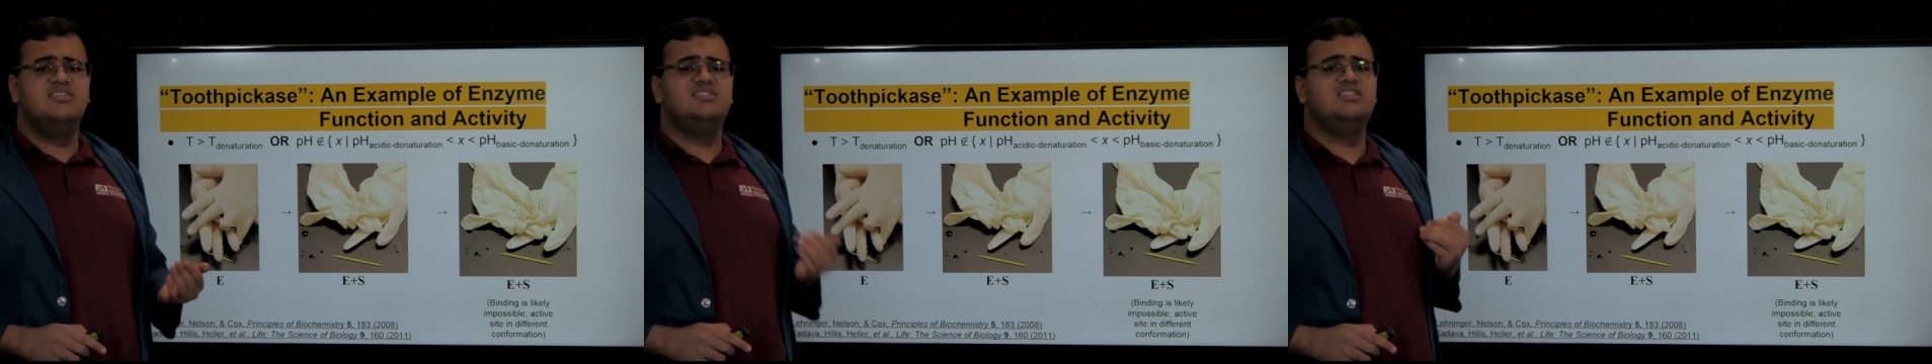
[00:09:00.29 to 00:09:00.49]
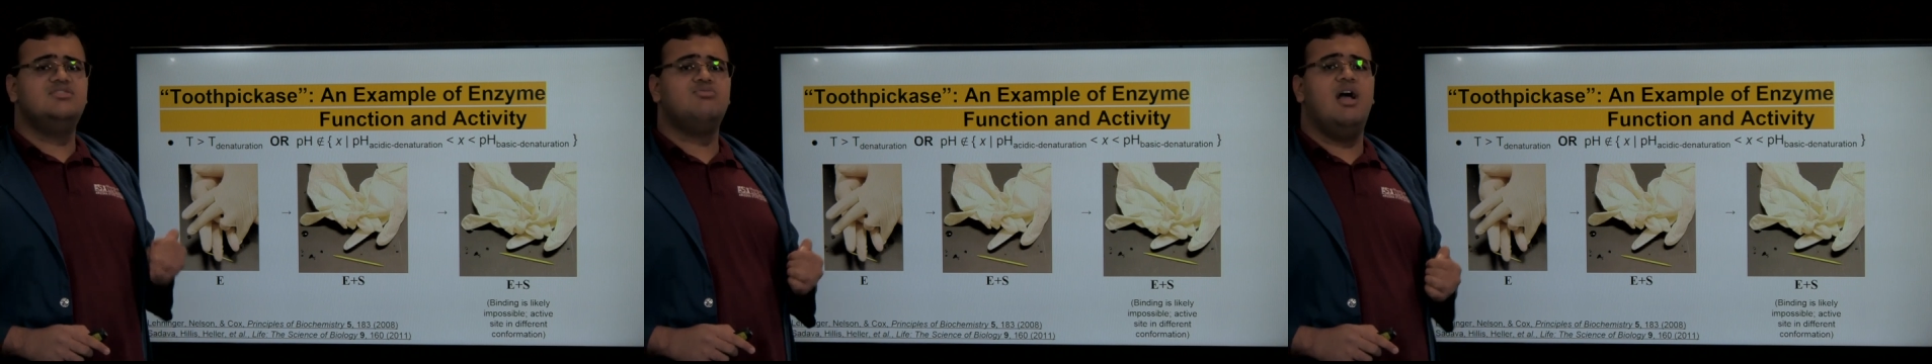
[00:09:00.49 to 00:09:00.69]

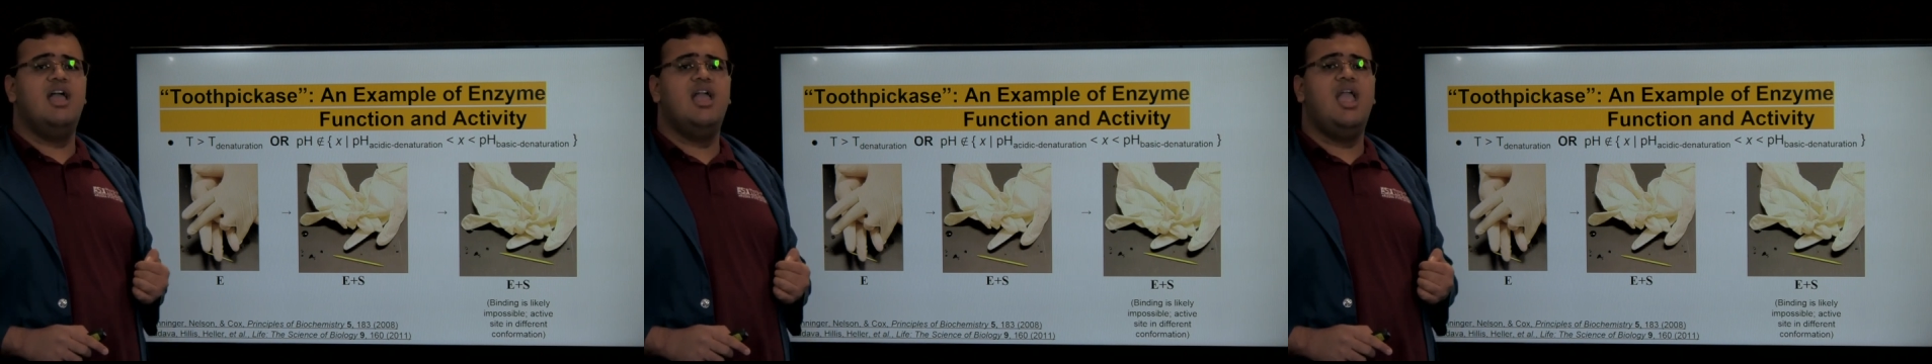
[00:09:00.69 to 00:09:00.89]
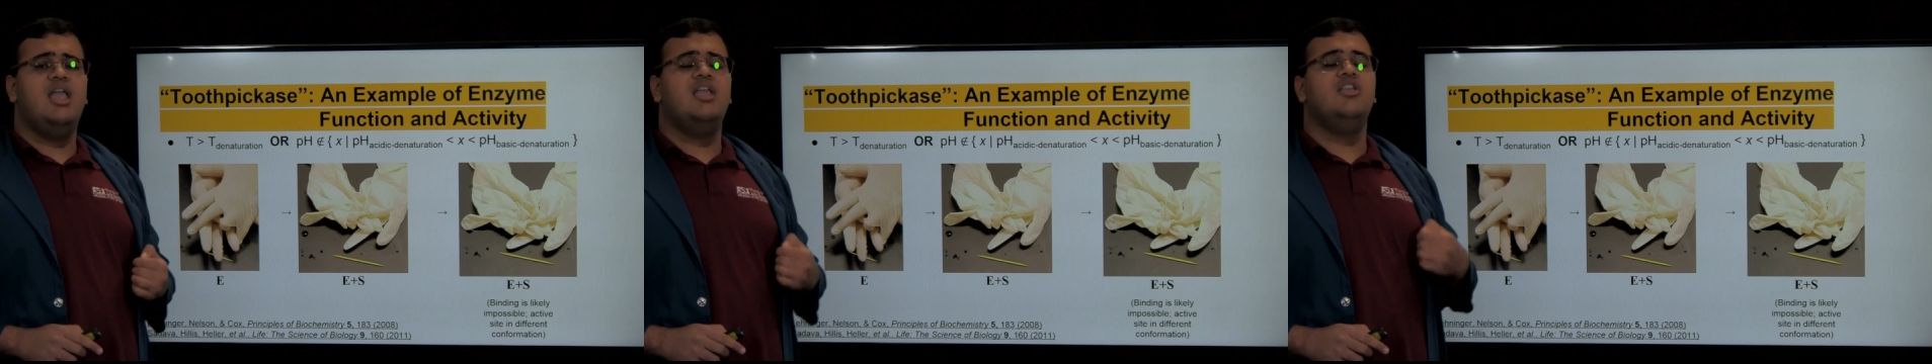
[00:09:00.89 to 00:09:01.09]
this is
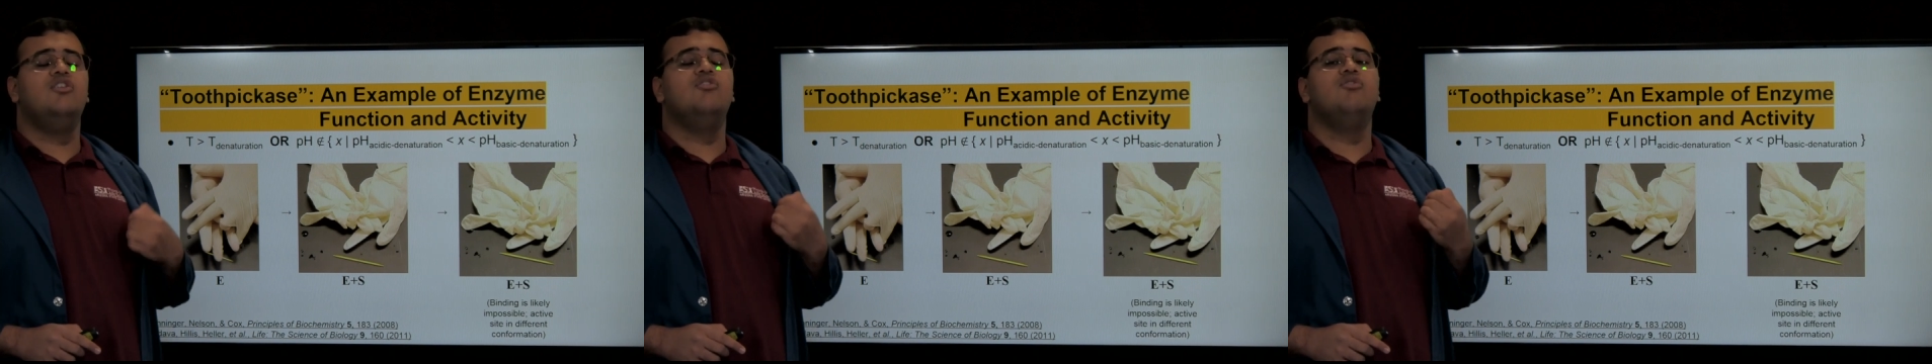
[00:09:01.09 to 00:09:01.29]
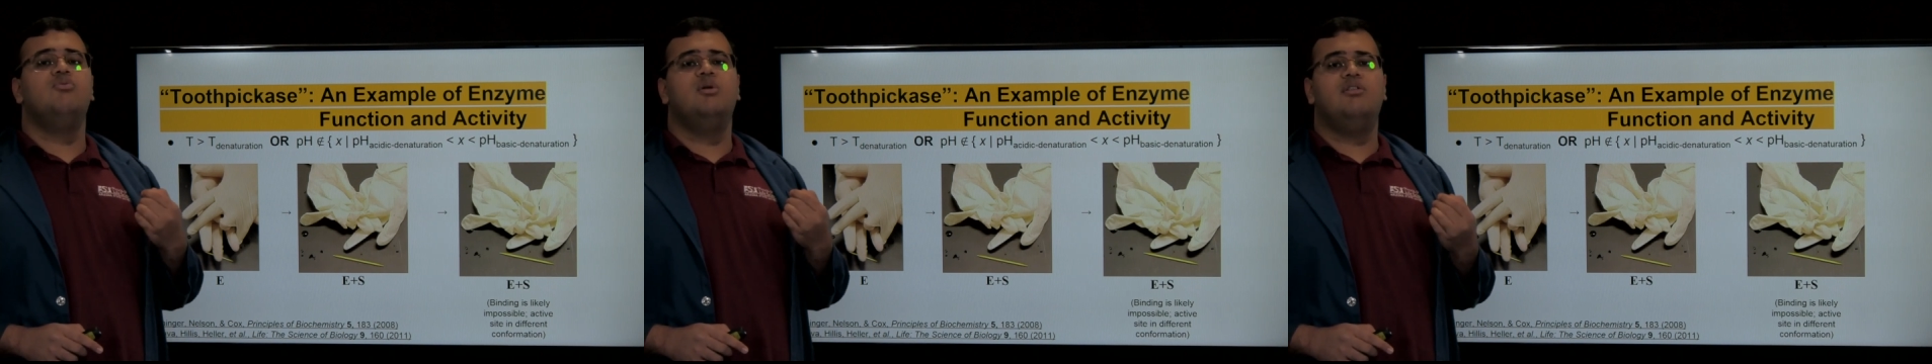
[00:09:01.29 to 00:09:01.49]
why
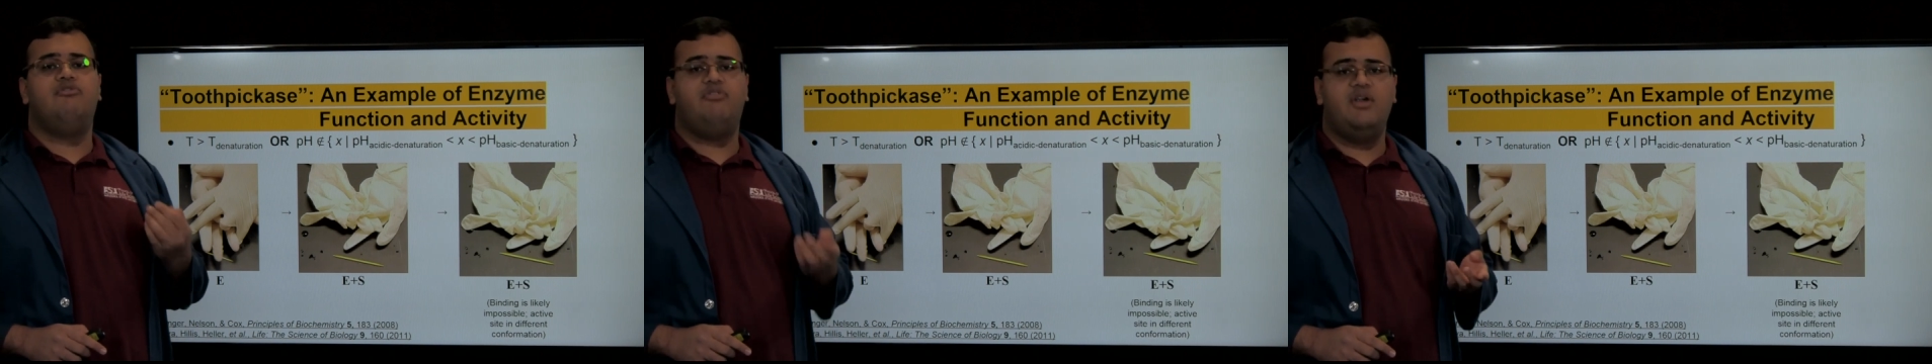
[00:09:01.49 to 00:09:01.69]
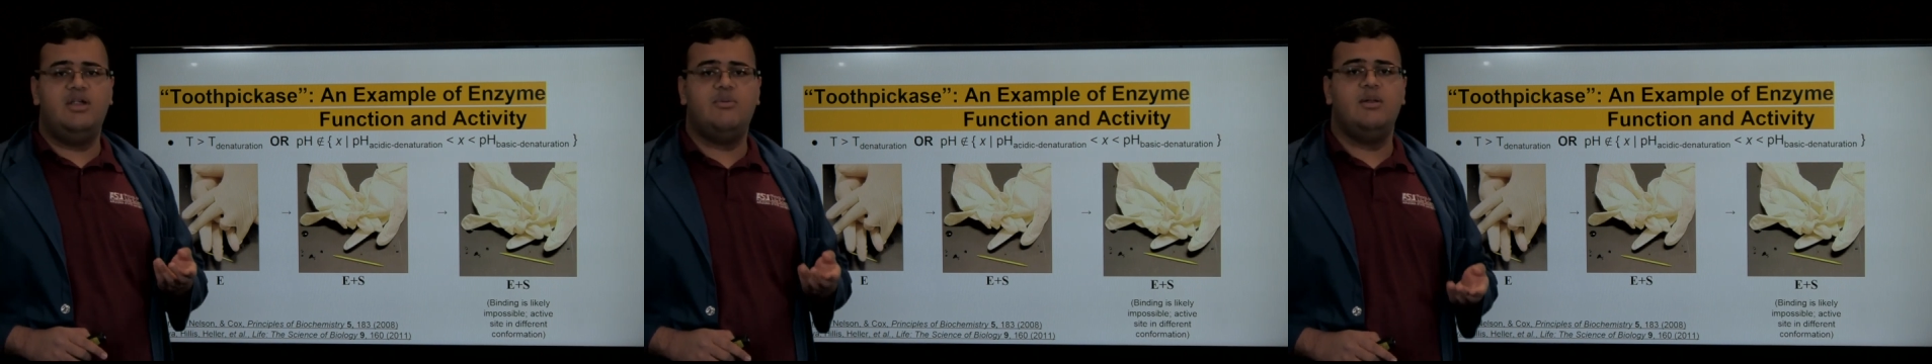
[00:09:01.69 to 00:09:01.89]
you will
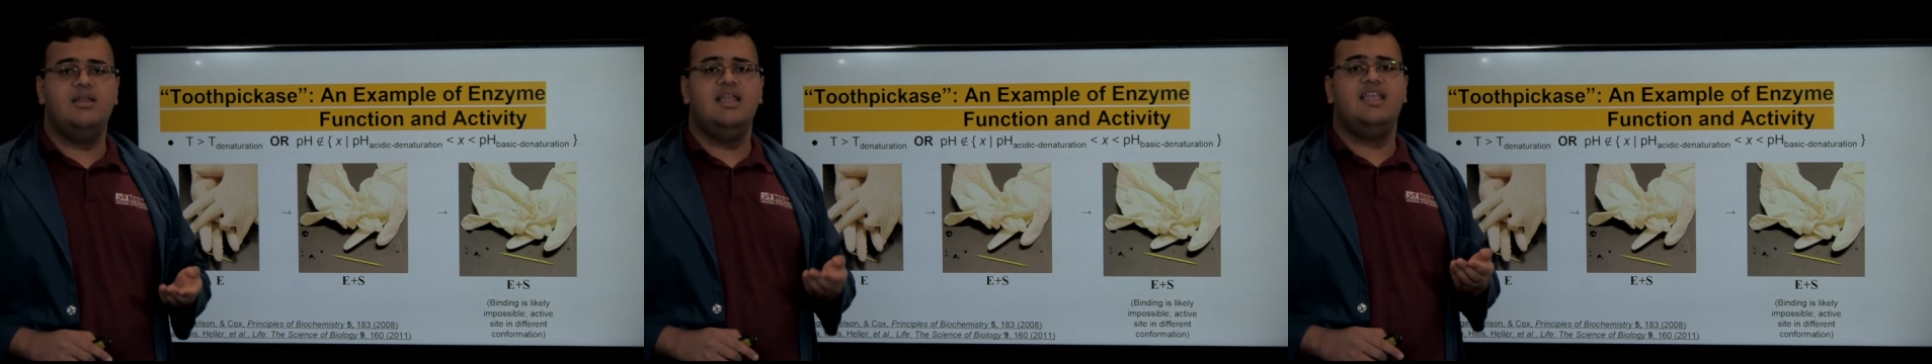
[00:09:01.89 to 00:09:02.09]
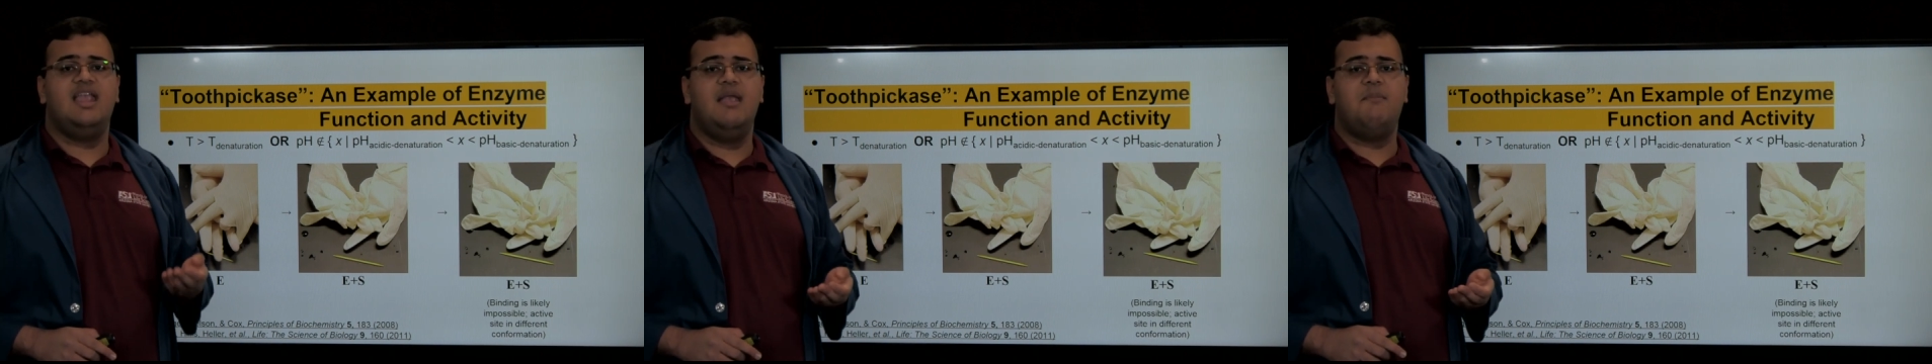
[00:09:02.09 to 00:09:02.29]

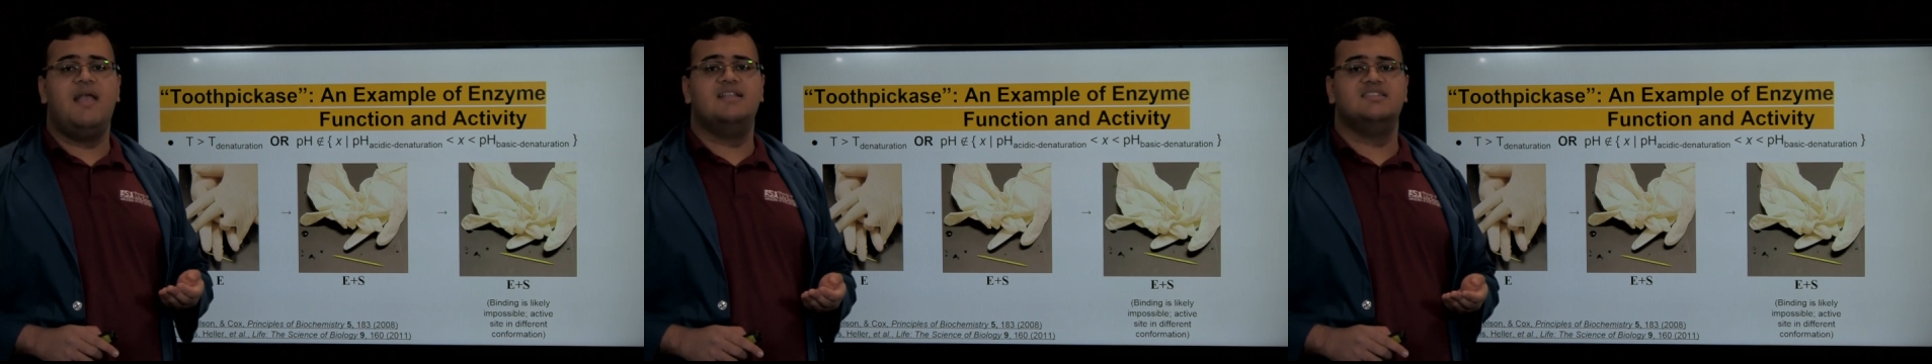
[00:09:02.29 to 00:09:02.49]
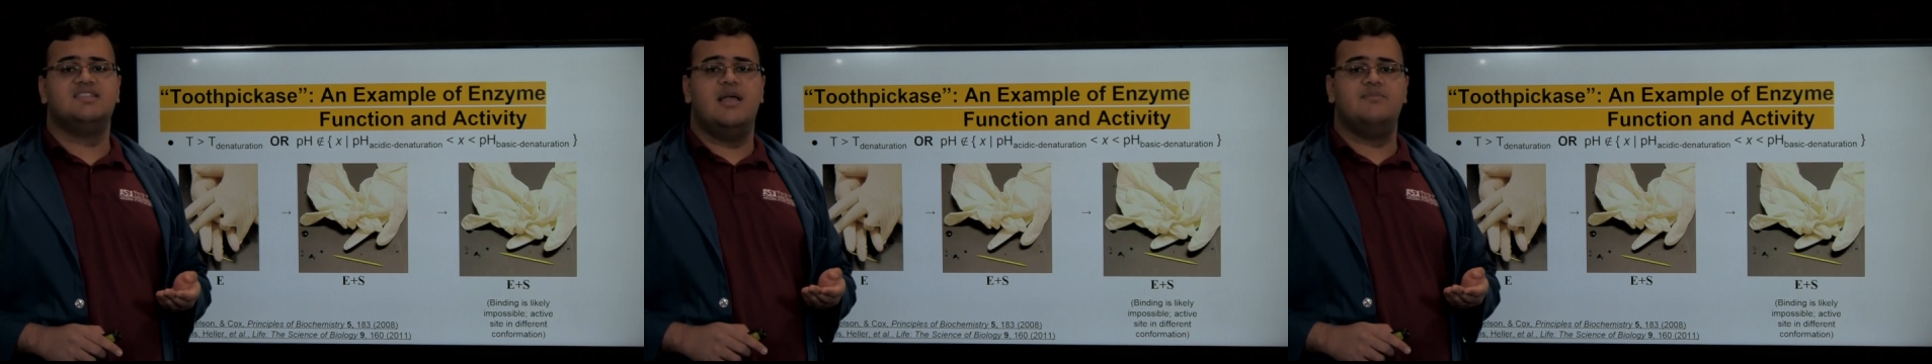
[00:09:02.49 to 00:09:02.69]
frequently keep
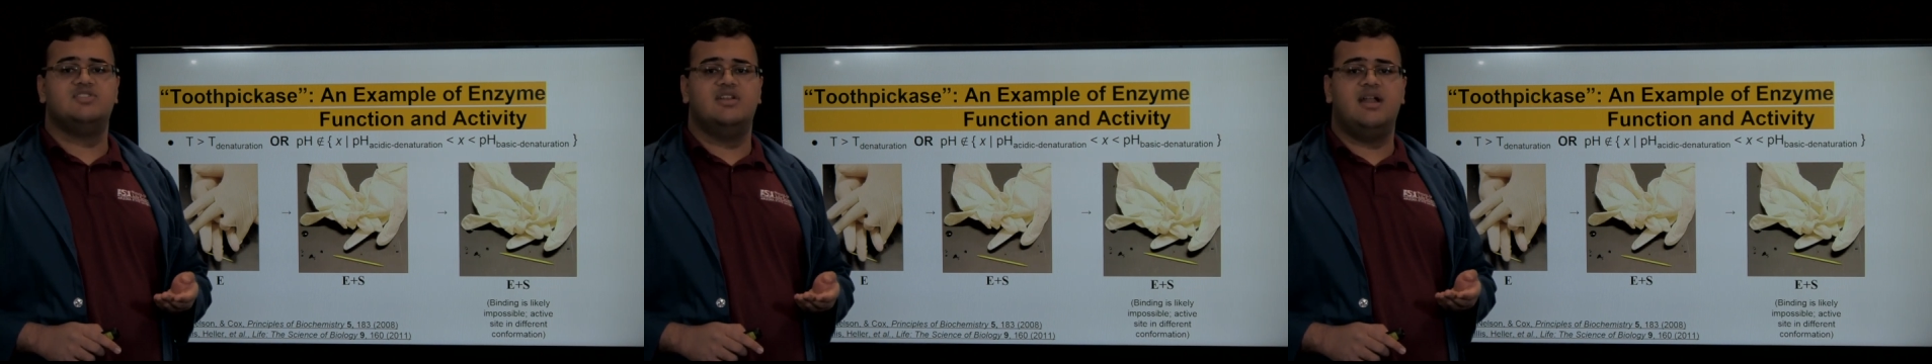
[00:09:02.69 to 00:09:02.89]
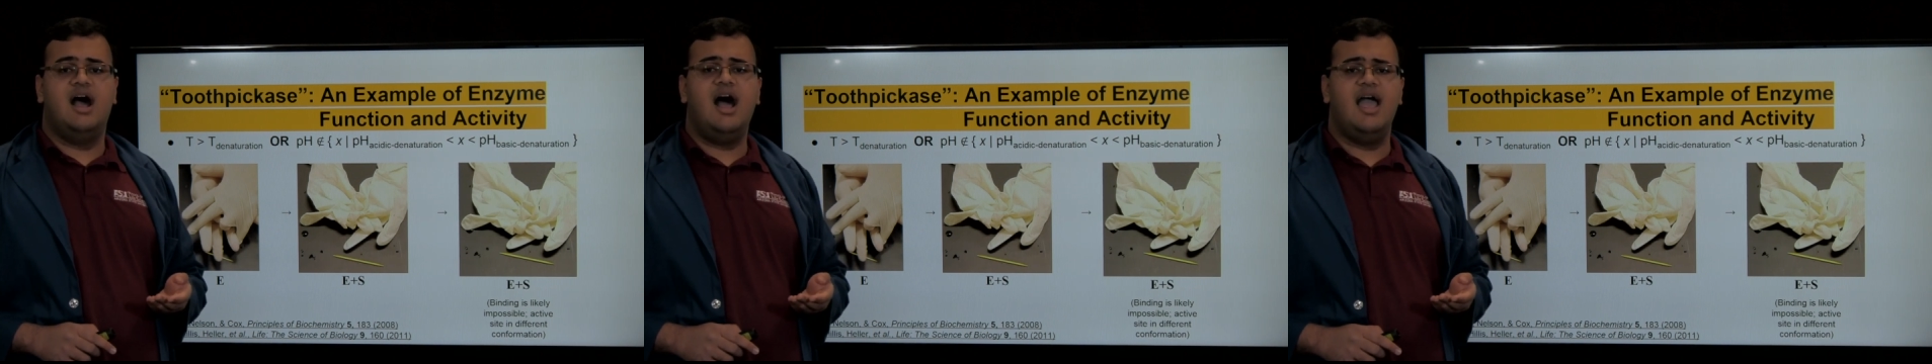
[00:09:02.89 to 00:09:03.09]
enzymes on